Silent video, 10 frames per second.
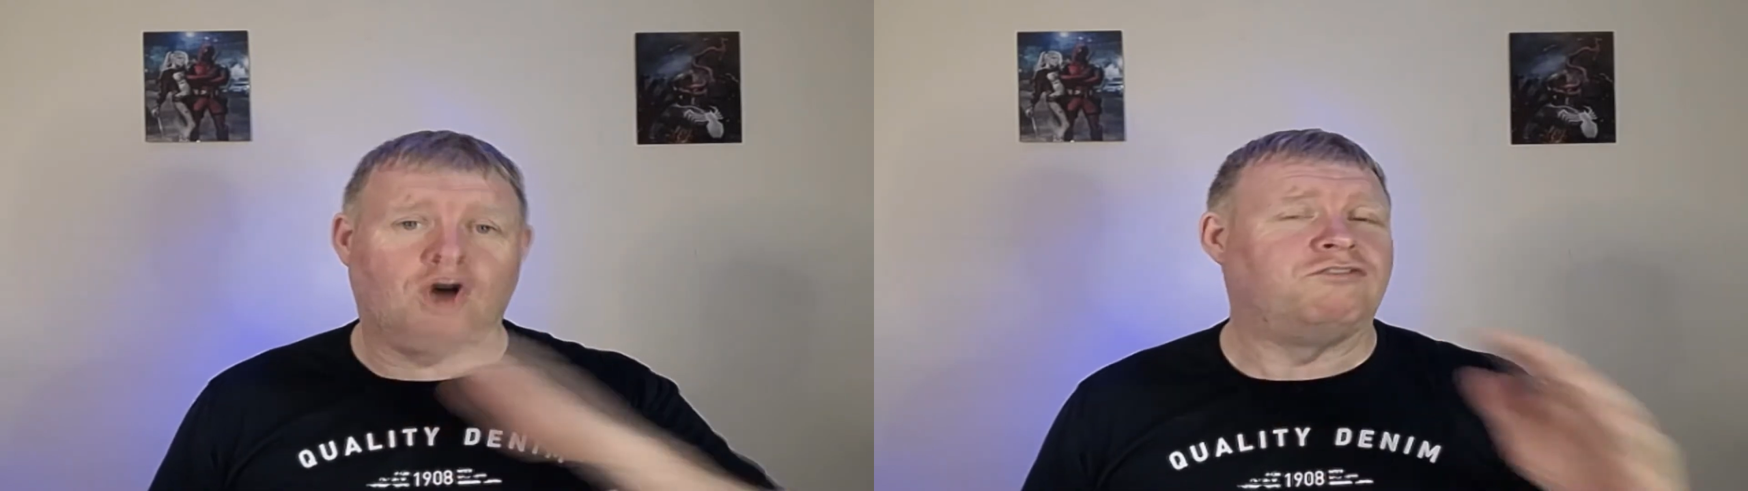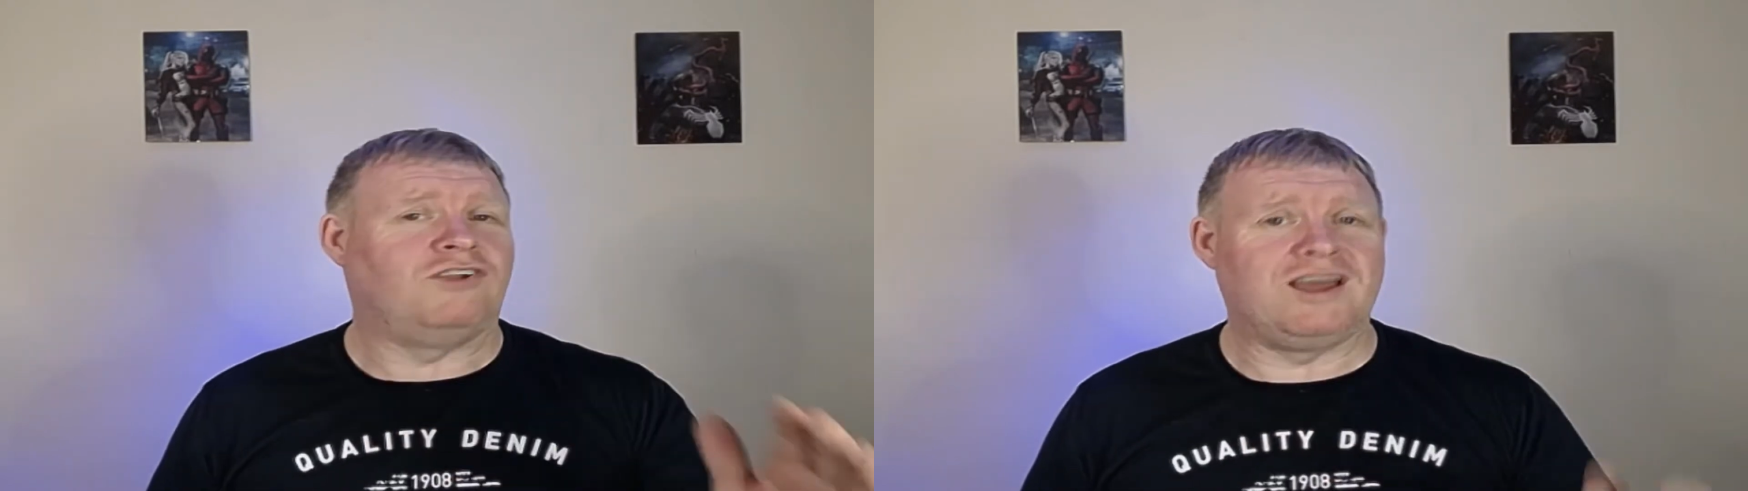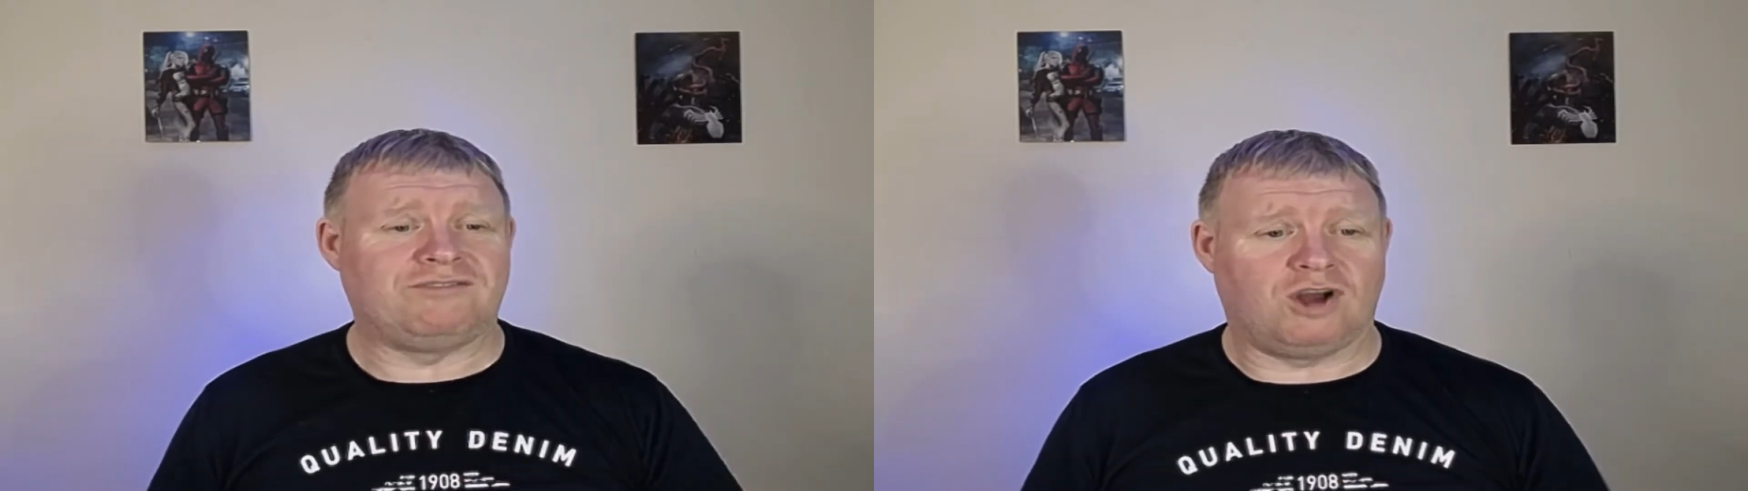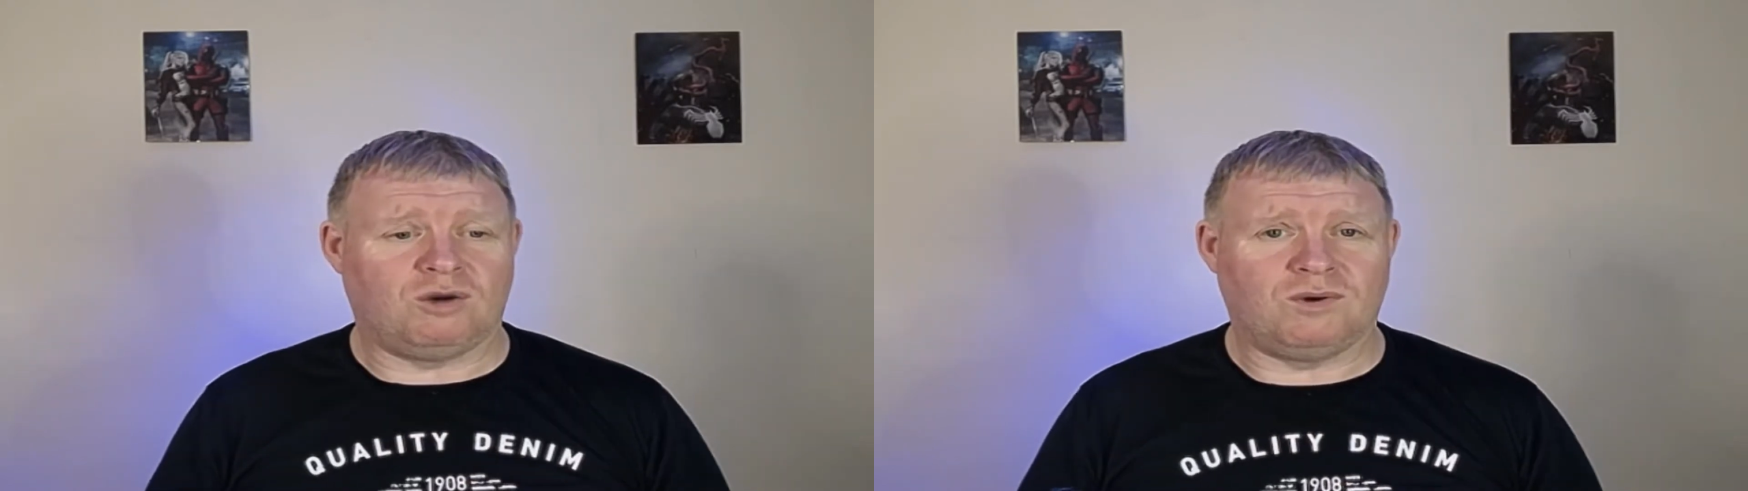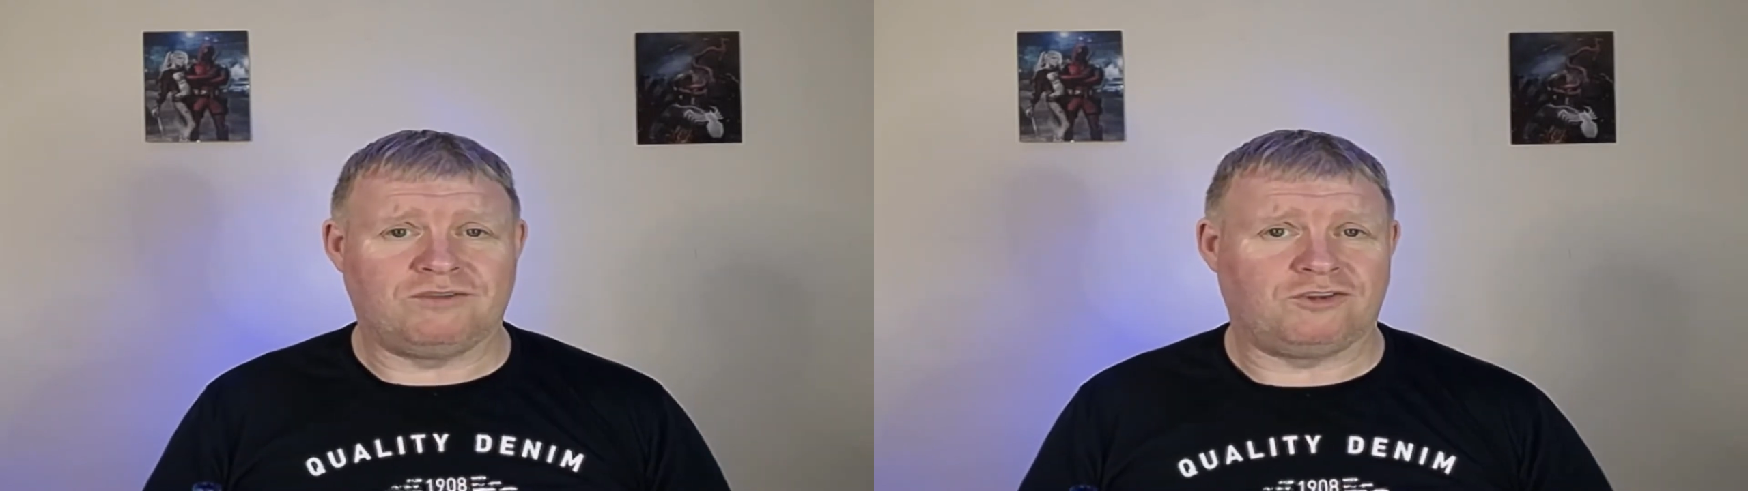flavour all the
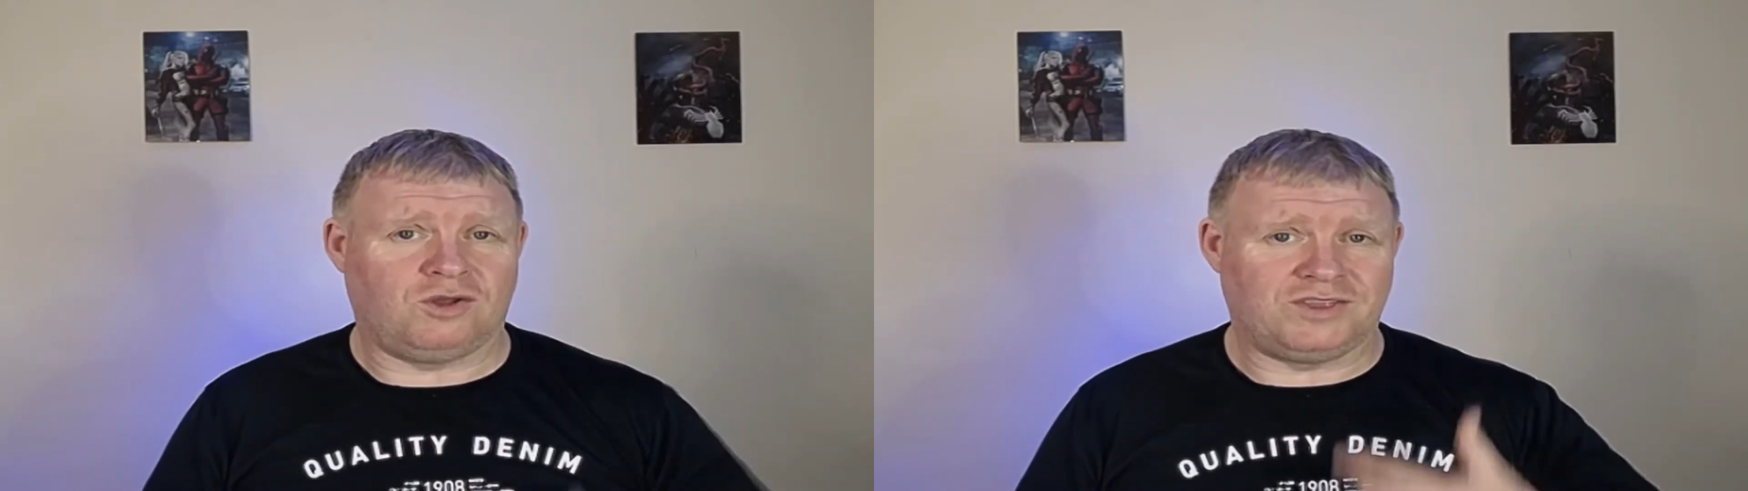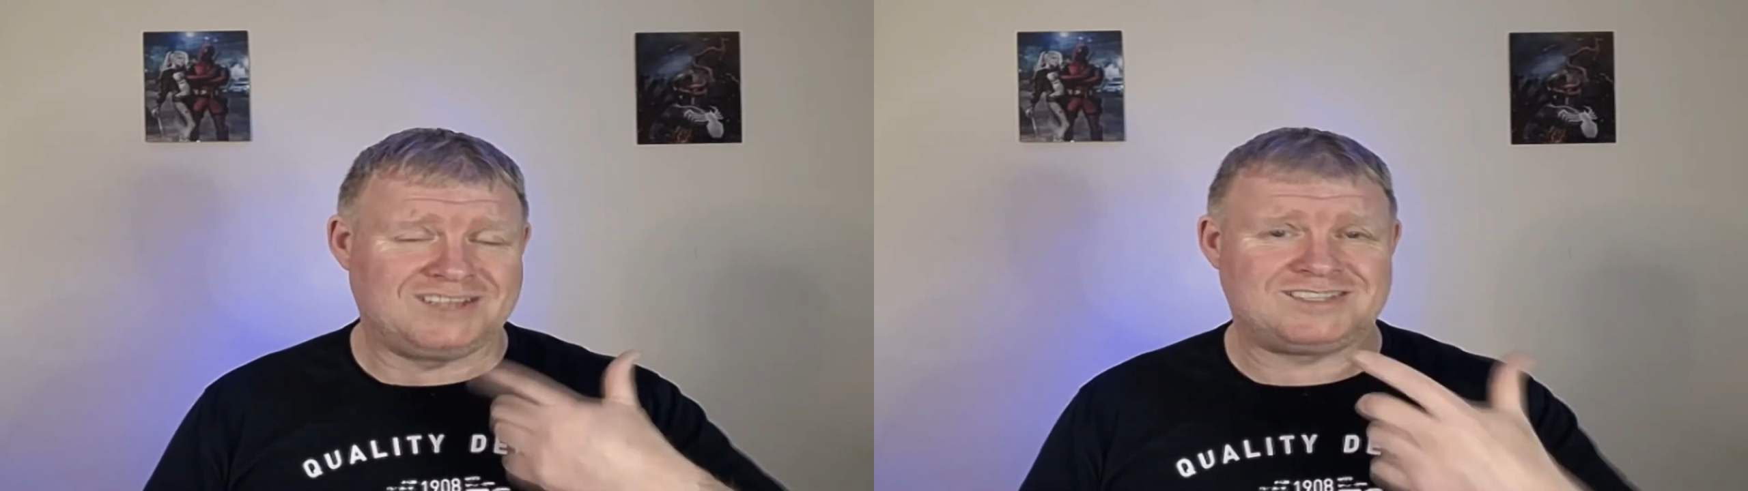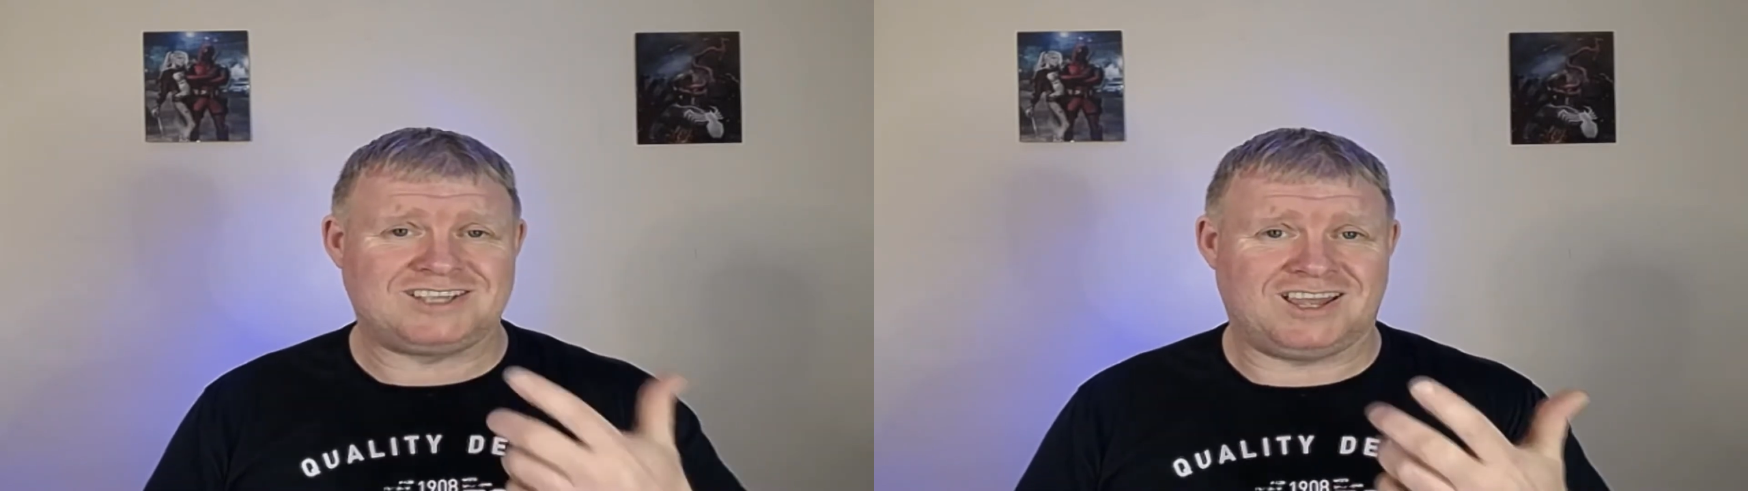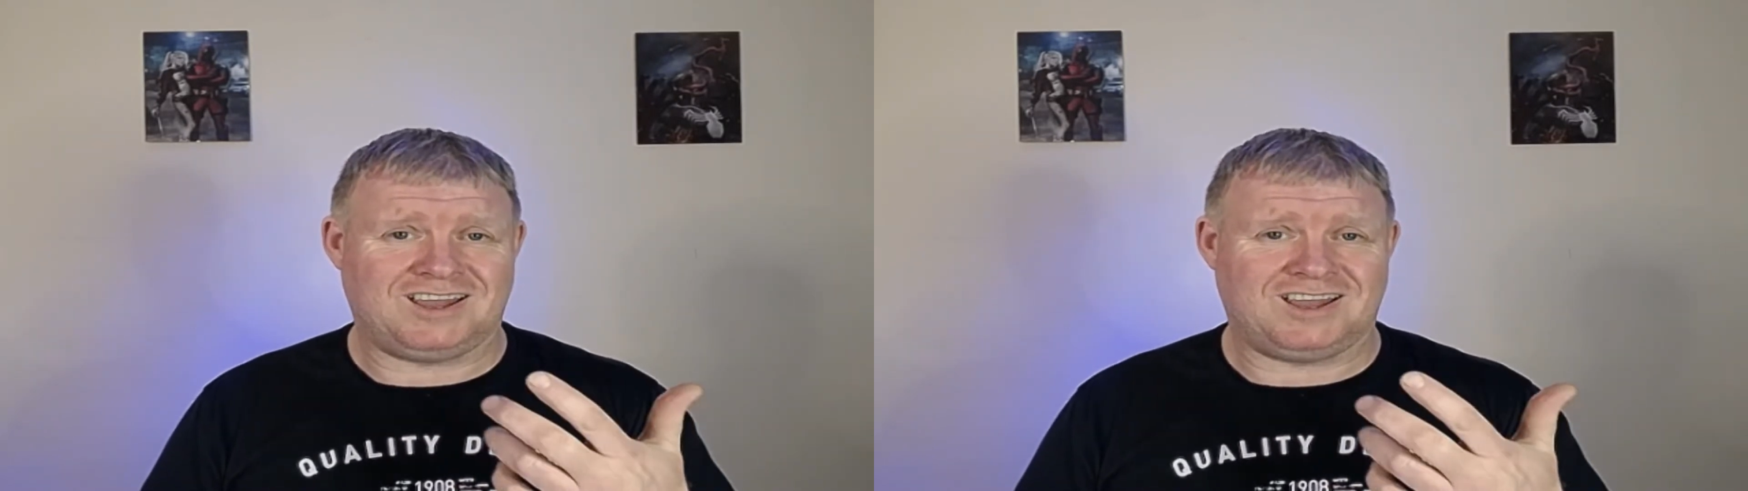way through on the